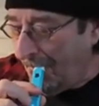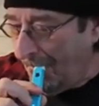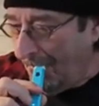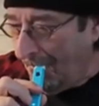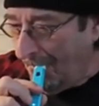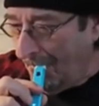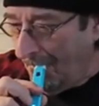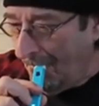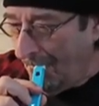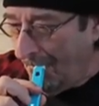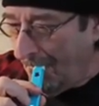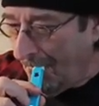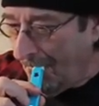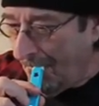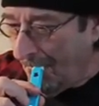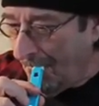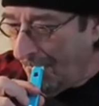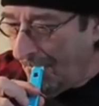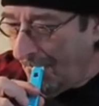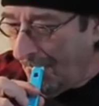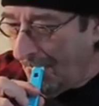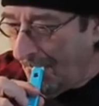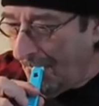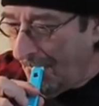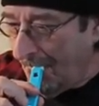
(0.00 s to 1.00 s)

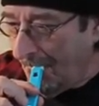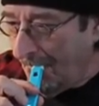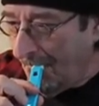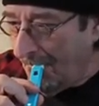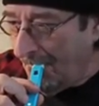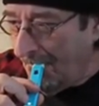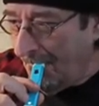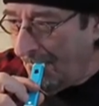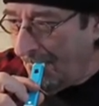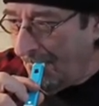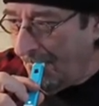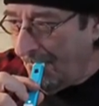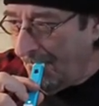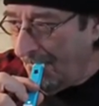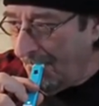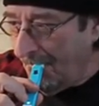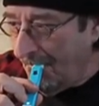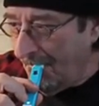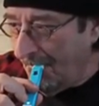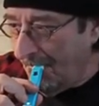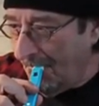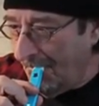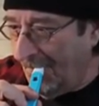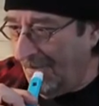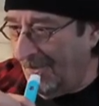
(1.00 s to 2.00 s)

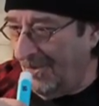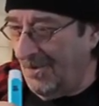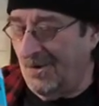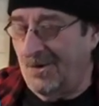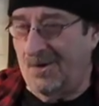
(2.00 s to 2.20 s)
[no speech]